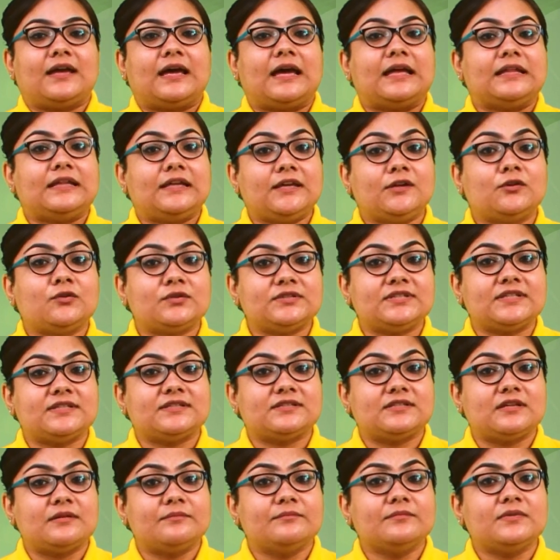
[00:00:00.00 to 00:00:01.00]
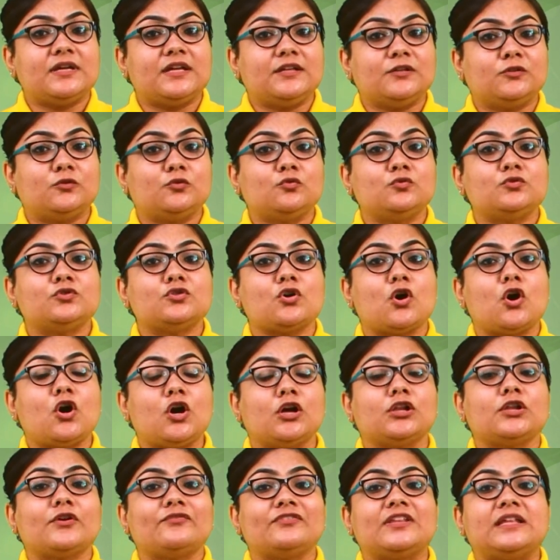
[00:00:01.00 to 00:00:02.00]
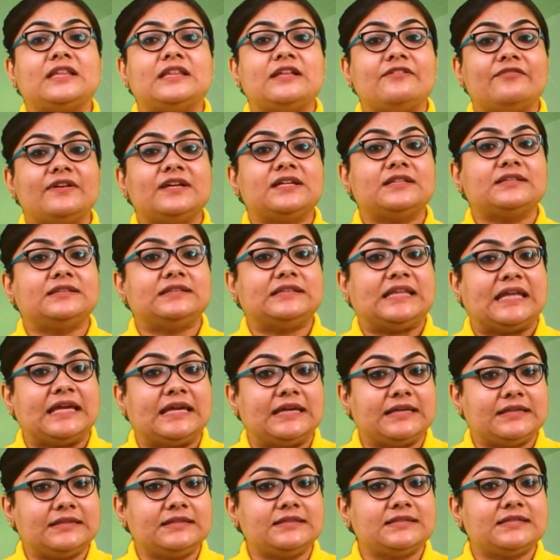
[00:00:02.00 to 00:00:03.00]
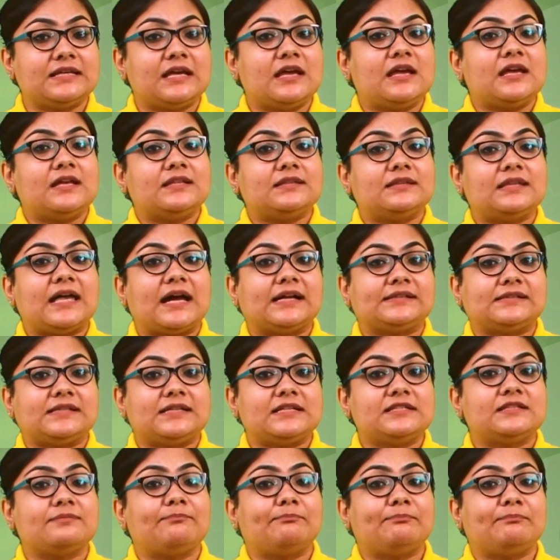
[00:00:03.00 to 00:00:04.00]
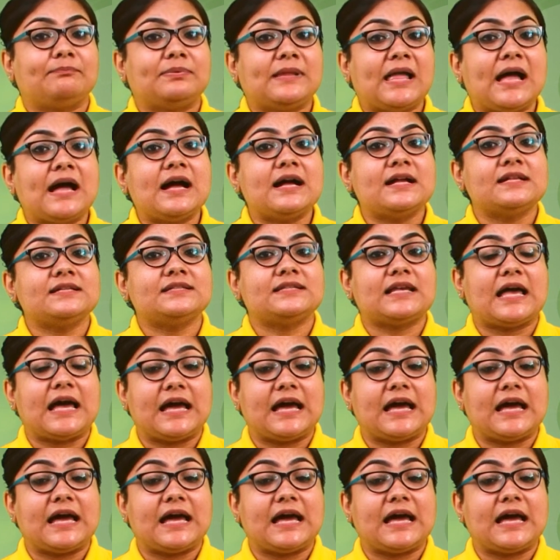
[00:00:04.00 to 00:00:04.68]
An ecosystem includes all of the living things that is plants,